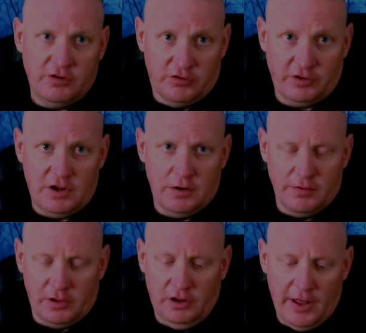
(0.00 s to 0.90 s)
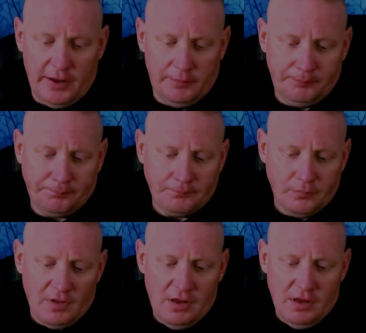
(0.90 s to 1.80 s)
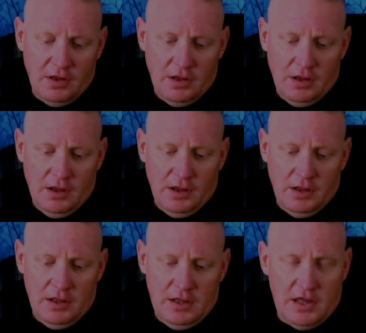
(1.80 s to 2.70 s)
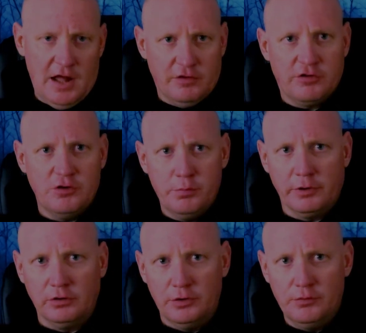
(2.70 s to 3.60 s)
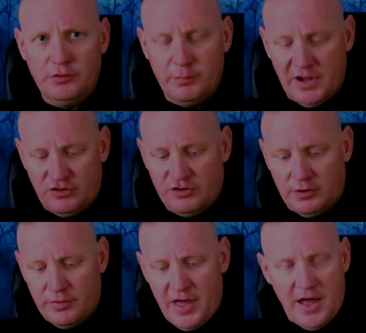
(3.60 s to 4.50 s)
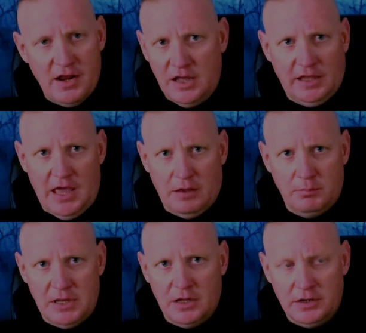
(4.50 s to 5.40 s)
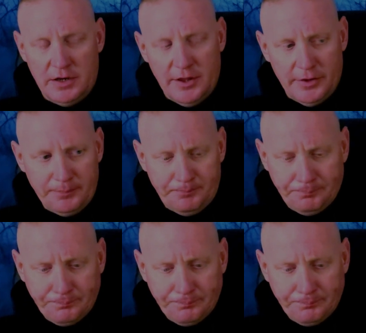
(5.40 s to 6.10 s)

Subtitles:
to secure the clamp, he had super glue to make sure that it can't be undone.